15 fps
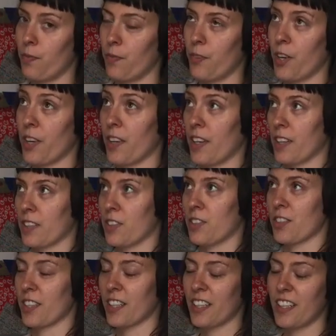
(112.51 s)
well,
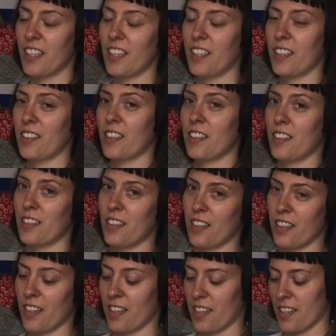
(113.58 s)
actually,
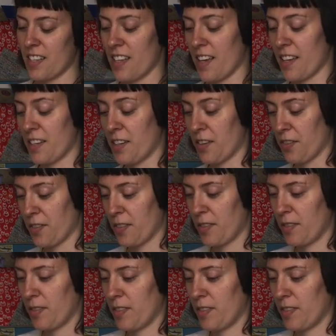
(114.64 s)
side note,